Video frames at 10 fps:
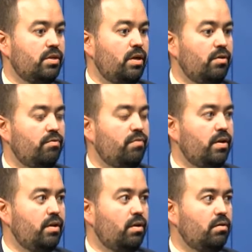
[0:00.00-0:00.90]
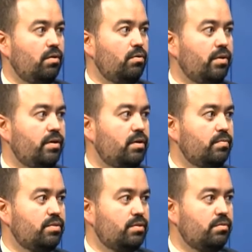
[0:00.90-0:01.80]
and underfunding our lower
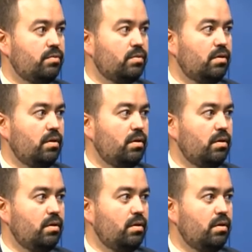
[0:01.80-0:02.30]
income students.